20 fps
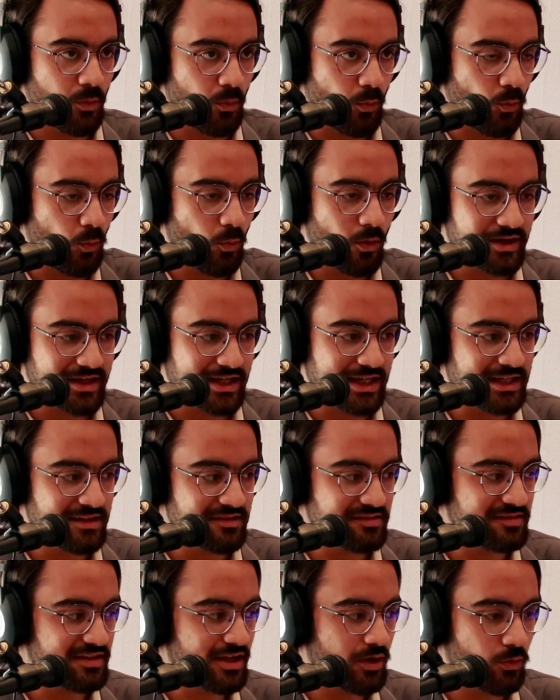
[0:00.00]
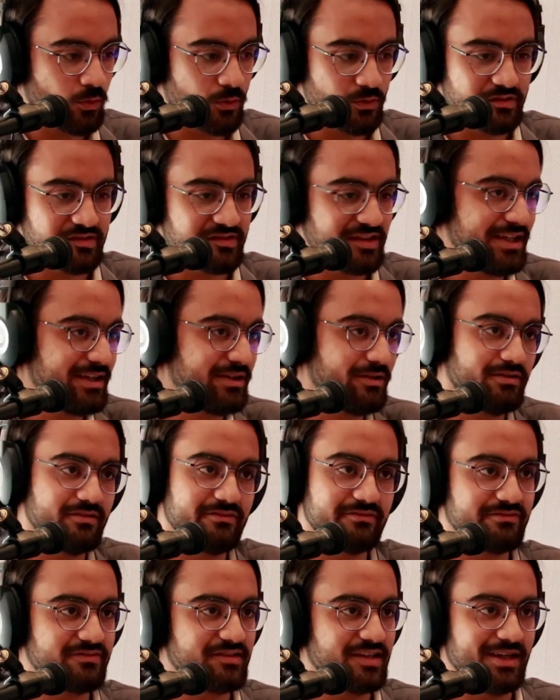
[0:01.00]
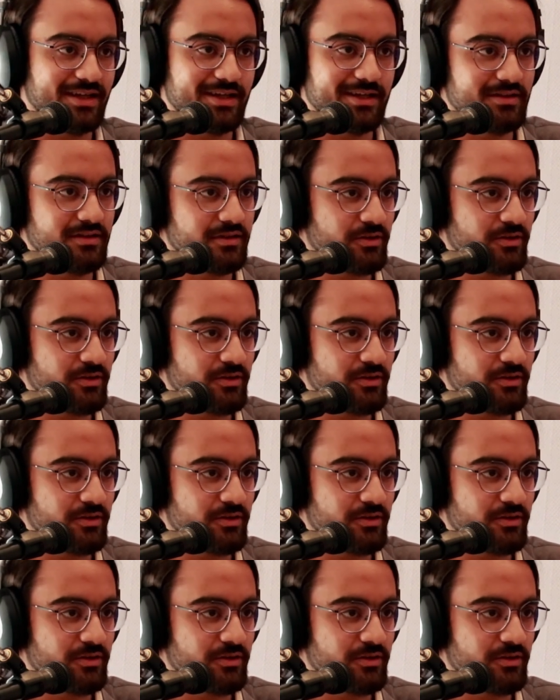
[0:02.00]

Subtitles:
what is the whole scene of, say,